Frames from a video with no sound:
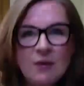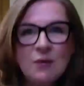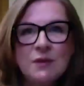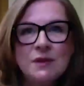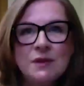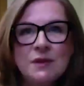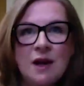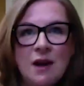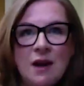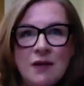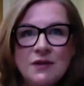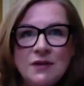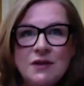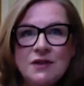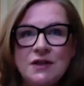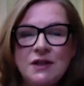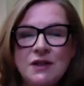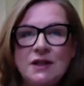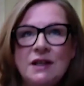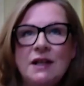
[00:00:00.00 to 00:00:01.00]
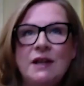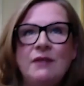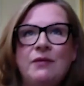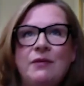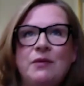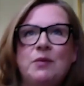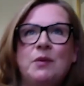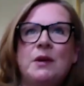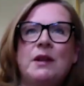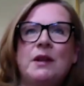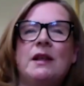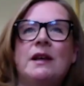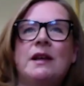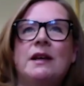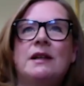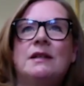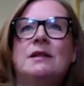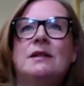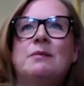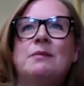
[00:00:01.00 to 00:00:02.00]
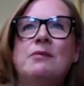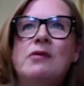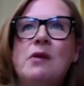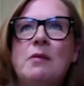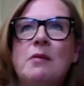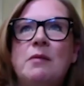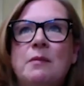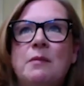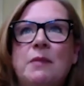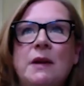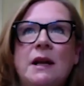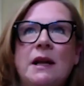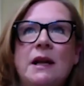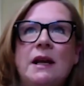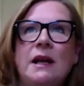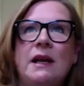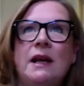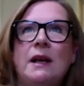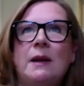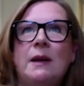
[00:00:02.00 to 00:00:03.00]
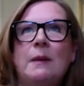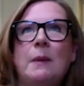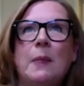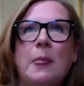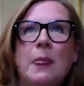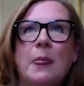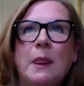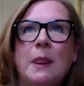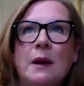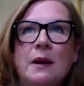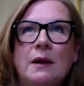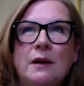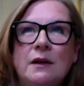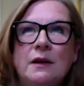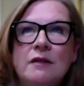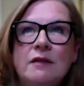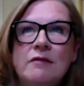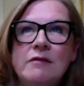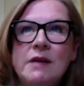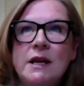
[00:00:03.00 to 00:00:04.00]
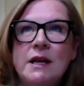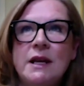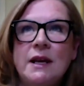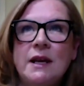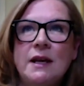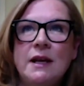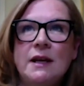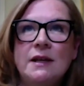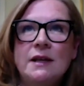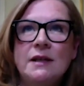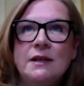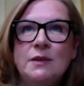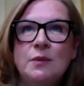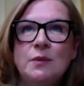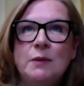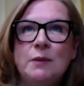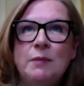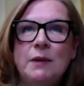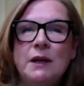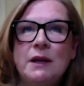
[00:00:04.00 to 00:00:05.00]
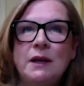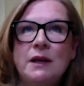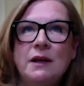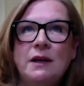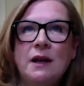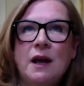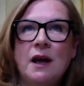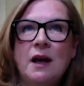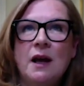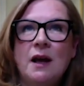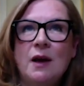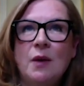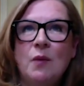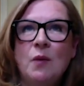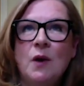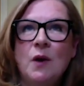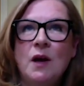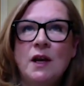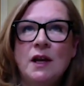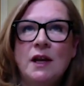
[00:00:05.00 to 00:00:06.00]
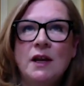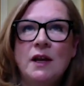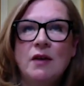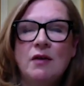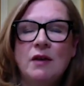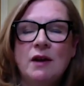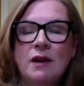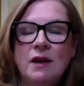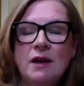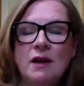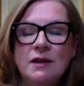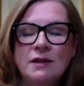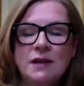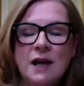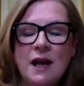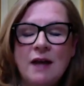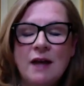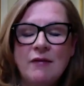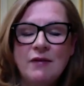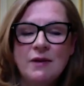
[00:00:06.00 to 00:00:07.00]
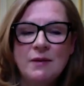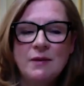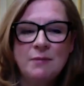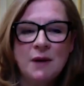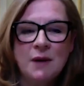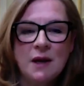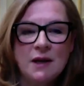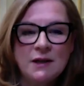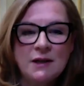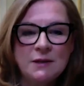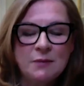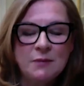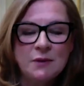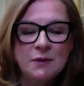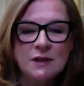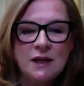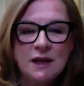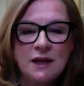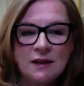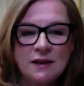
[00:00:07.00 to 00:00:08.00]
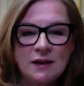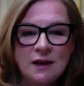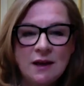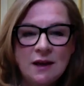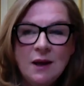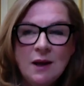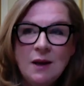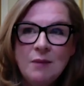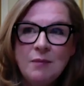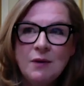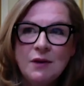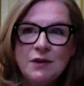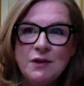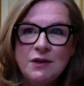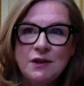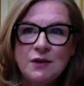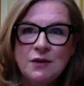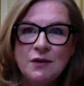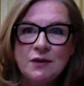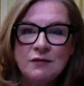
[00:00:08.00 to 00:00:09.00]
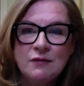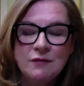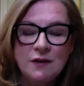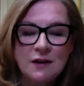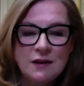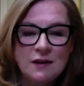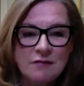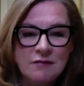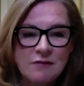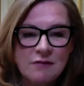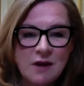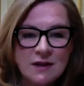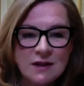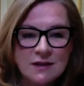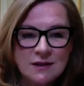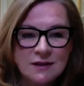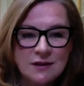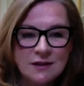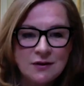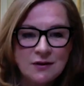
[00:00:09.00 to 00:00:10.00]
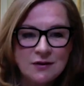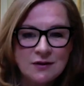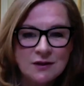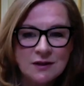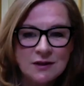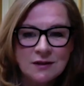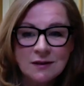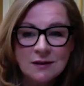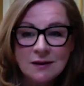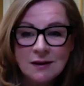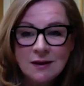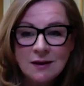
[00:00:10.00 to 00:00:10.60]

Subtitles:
was after she'd lived with it, probably 3 years. We'd been working on her to have a blind put in, but she couldn't find the right solution.